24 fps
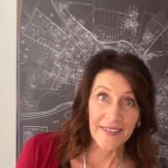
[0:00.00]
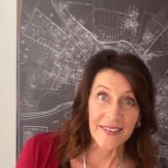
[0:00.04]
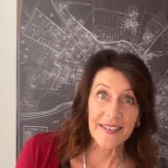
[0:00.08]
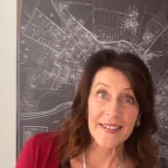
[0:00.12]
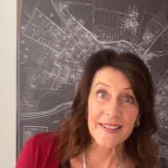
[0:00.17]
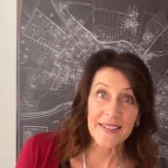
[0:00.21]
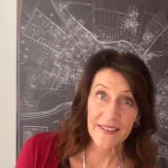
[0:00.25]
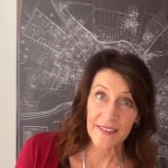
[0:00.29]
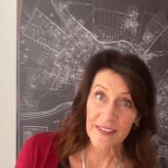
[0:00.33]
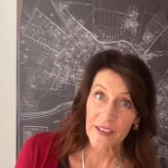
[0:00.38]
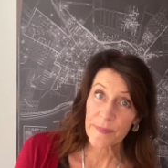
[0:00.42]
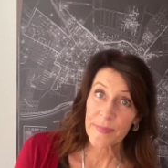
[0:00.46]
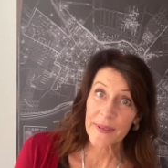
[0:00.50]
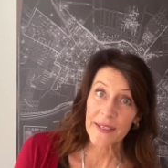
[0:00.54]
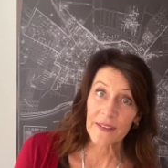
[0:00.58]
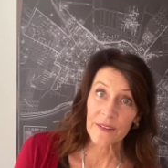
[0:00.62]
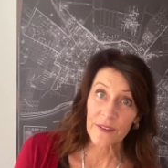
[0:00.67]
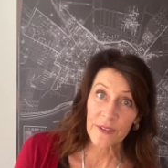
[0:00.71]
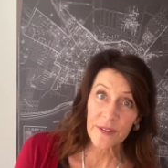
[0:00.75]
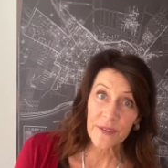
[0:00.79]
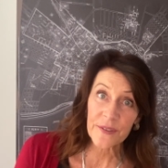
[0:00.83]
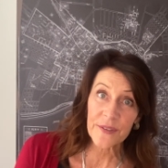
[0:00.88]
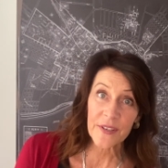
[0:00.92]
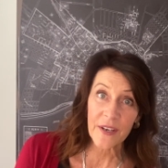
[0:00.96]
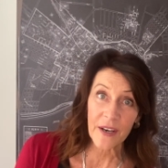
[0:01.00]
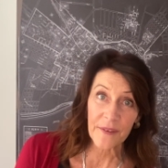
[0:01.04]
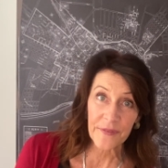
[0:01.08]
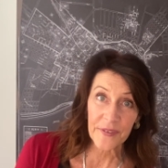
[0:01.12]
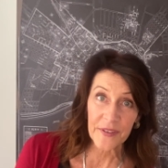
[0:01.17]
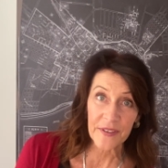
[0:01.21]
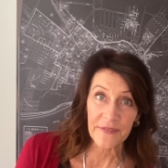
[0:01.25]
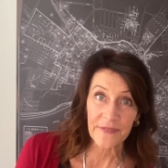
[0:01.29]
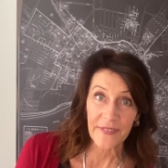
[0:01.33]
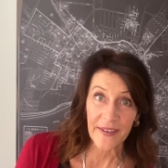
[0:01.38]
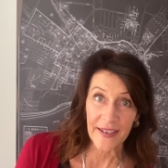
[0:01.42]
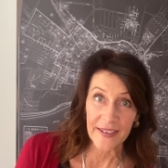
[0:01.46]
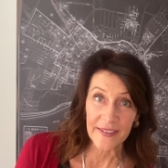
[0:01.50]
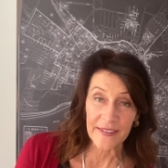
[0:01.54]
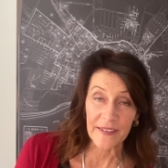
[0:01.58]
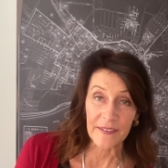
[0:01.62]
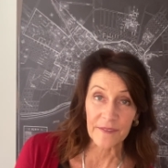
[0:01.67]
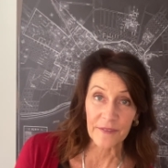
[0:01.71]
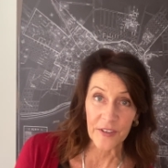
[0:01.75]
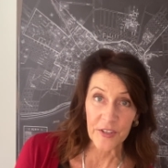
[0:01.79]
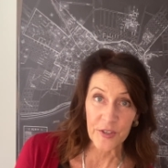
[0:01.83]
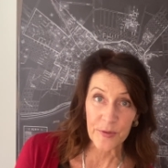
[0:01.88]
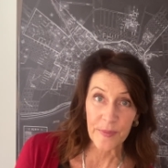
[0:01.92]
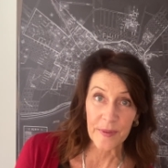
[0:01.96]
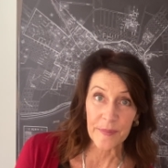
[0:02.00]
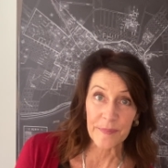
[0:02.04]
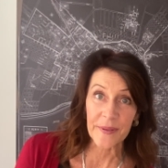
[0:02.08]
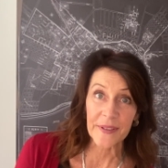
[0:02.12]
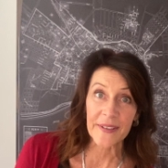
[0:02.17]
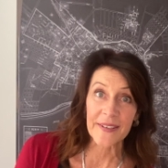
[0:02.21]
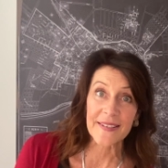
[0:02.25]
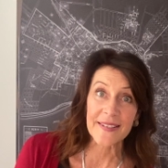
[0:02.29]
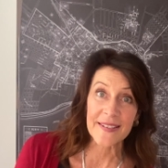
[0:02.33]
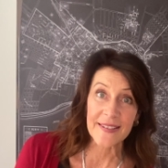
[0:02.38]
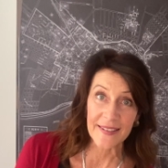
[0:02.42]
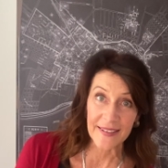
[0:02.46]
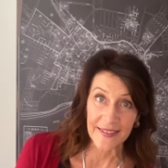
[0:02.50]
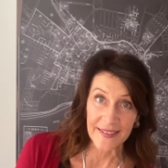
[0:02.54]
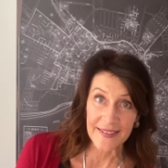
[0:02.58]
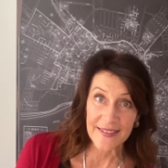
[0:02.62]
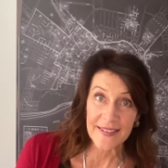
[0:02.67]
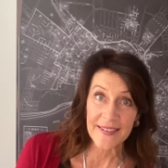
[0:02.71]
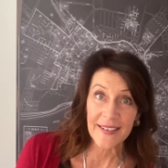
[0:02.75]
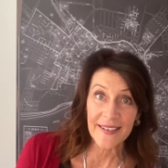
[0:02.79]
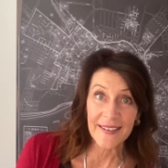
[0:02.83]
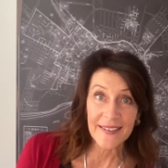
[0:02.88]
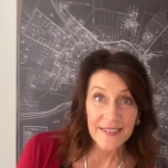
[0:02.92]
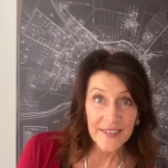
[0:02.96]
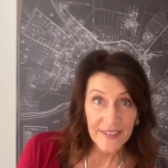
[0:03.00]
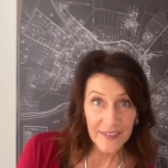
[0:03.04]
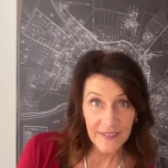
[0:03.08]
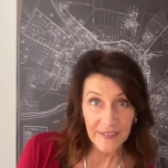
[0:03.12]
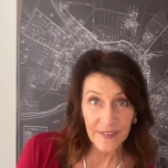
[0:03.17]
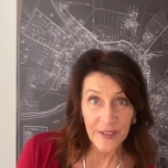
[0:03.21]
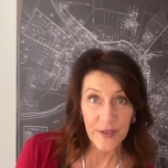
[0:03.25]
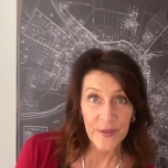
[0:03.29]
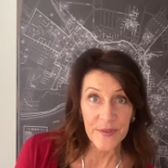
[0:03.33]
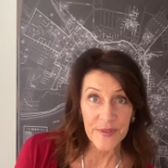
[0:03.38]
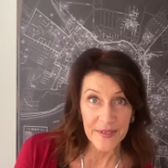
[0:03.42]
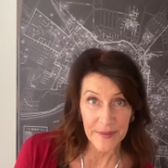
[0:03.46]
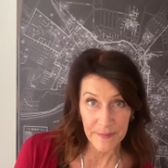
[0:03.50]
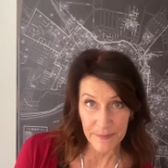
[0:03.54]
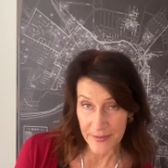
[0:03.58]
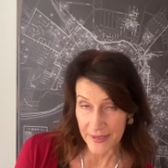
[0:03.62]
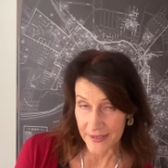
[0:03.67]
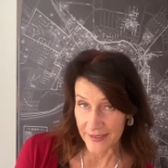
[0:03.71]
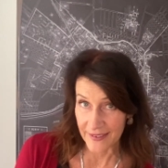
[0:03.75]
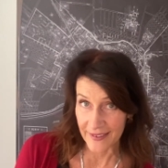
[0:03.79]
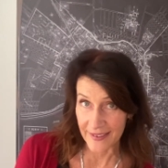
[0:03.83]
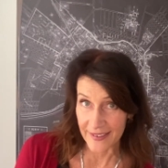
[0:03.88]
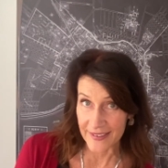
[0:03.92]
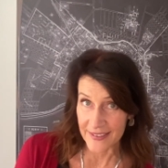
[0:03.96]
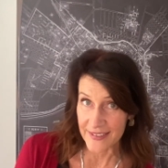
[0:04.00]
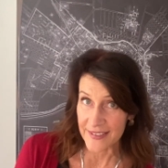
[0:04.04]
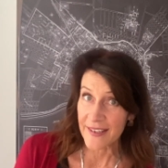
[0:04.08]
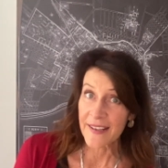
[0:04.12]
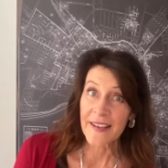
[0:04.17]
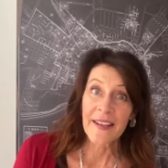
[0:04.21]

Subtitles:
It's going to be a little tougher to find in Richmond because things tend to close at midnight.